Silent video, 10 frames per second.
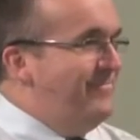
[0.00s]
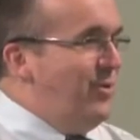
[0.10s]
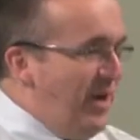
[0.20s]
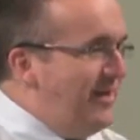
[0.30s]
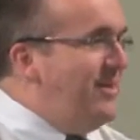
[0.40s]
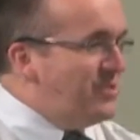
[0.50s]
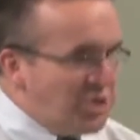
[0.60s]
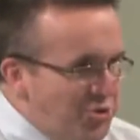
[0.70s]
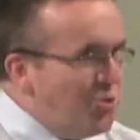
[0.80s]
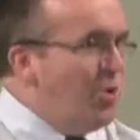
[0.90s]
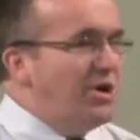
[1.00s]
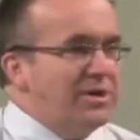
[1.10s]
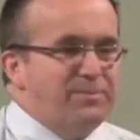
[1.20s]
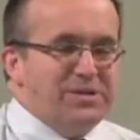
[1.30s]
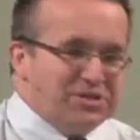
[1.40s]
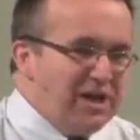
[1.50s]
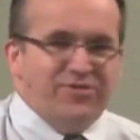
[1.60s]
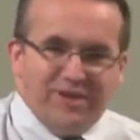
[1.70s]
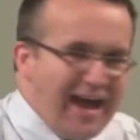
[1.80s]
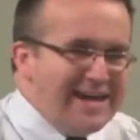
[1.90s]
right? Here's a good word
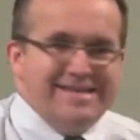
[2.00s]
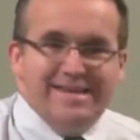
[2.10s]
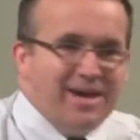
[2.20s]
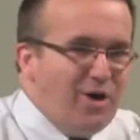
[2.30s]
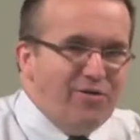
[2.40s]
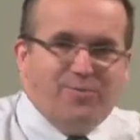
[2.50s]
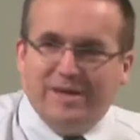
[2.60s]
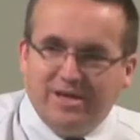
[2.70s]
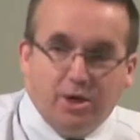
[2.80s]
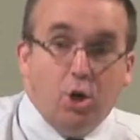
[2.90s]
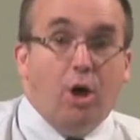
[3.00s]
beside the idea of being